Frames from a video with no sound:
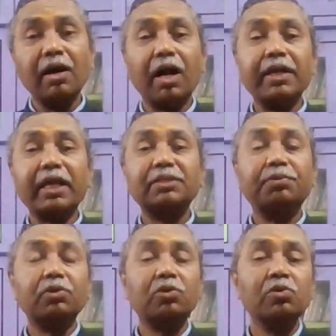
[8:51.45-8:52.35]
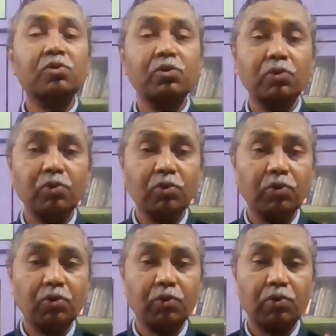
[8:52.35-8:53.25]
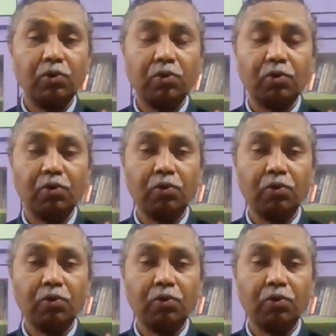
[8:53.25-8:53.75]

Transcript: and export to